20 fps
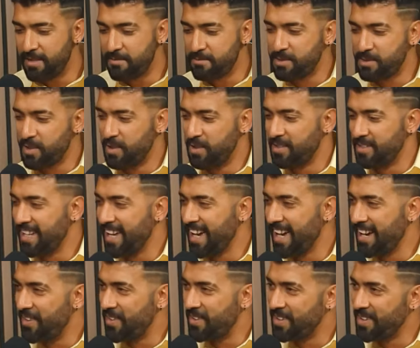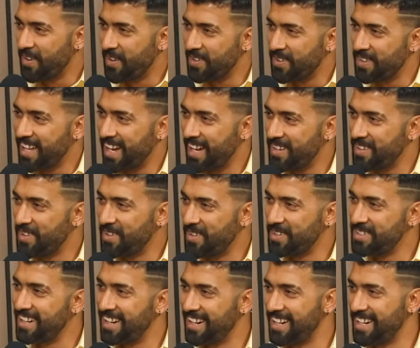So yeah, on that
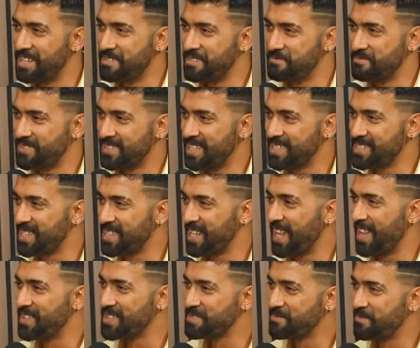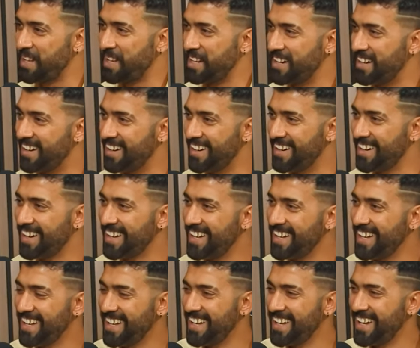note, let's land this plane, huh?
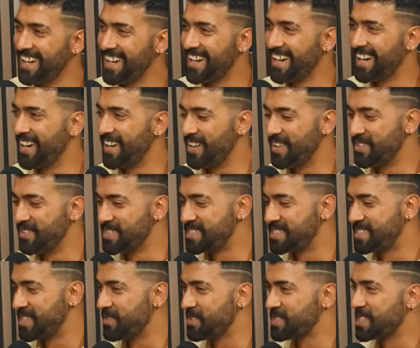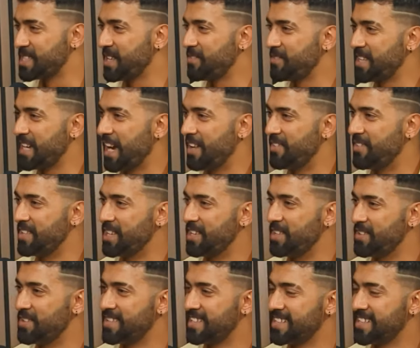Yeah. All right. It was lovely having
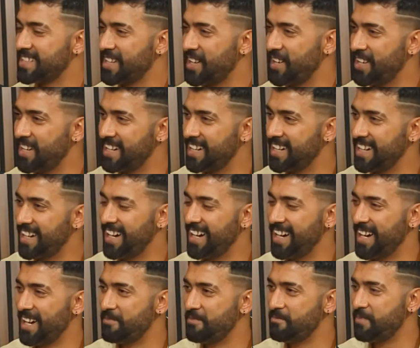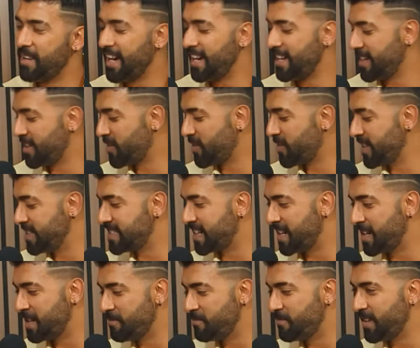you, Sarah. Thank you. I had a great
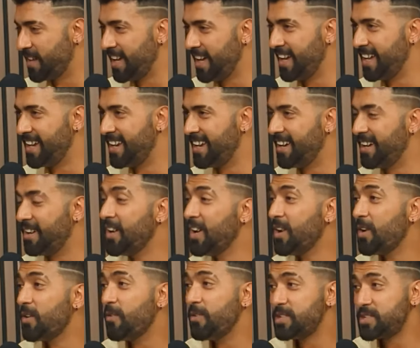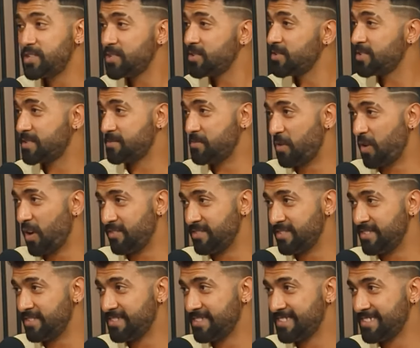time, and we should do this more
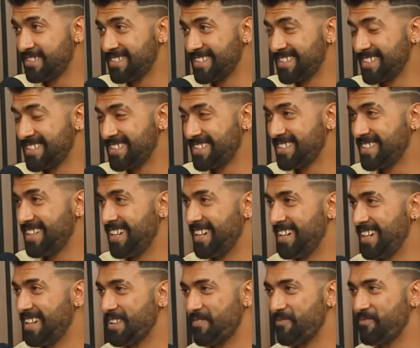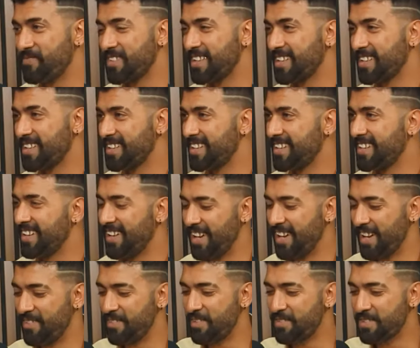often. Yeah, for sure. All right. Anytime. All
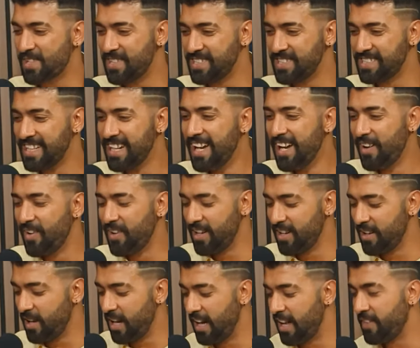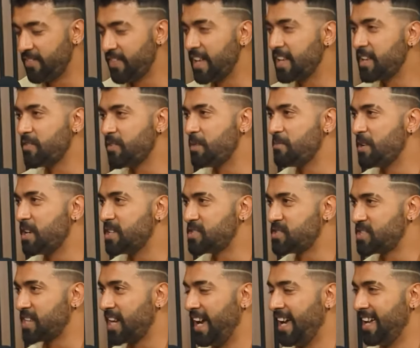right, of course. Well, thank you very
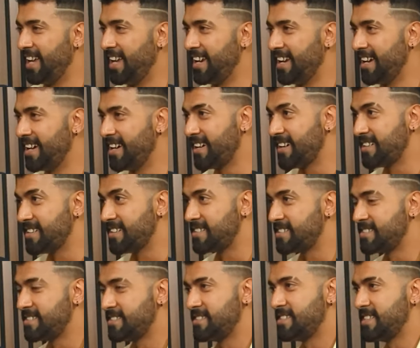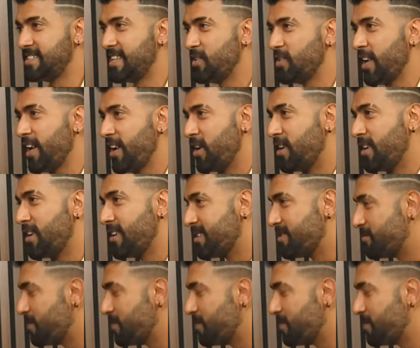much, and see you later.